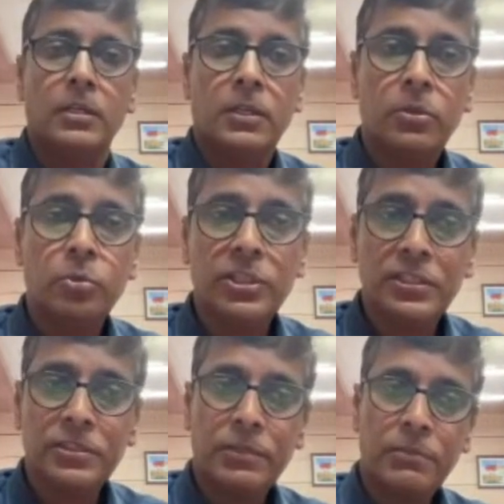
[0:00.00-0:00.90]
Now there
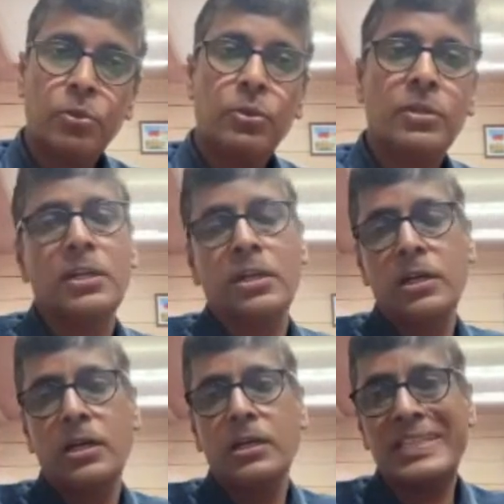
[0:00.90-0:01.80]
is one more
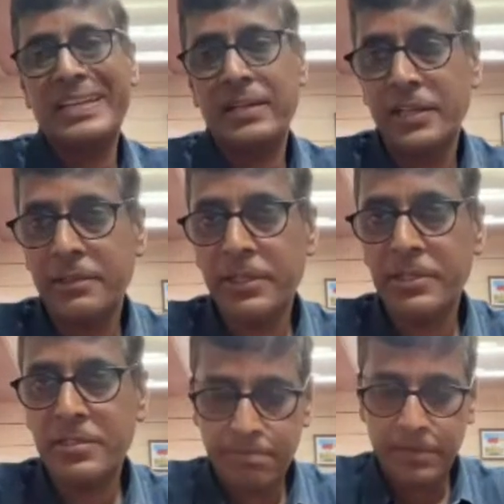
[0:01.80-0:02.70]

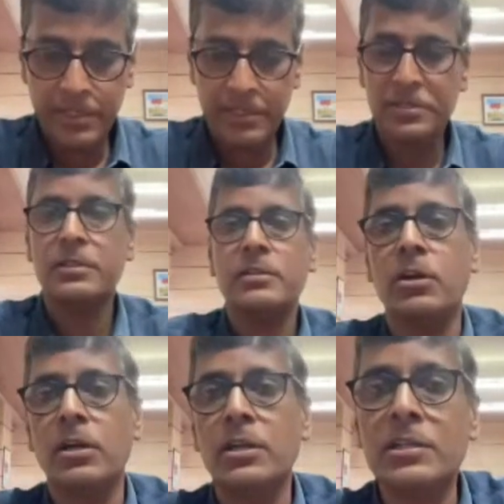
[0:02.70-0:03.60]
satellite-based application
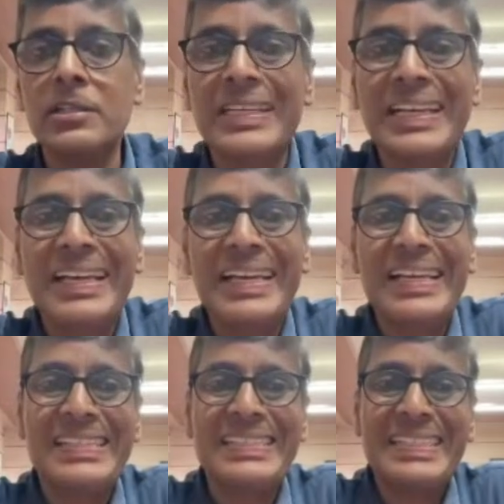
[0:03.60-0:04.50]
called
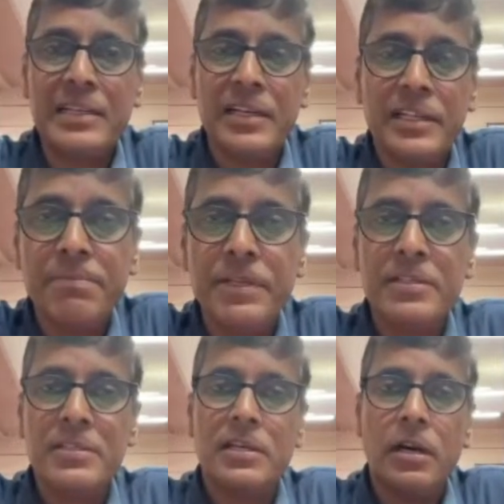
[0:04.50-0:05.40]

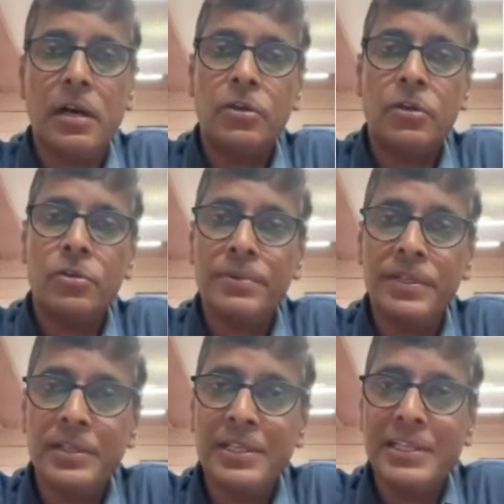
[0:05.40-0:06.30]
satellite-based
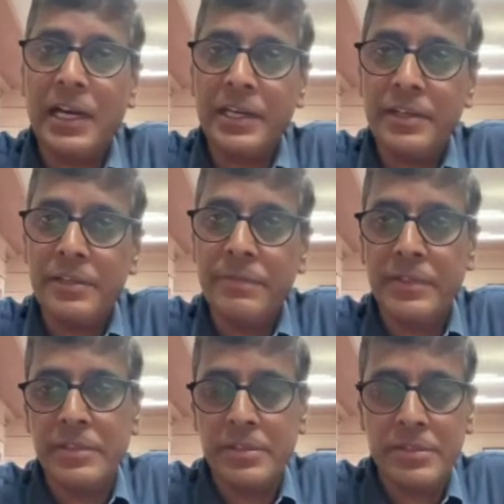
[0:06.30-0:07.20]
automatic
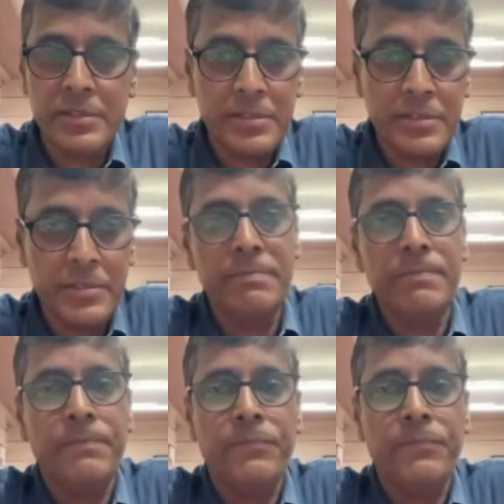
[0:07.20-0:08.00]
identification system.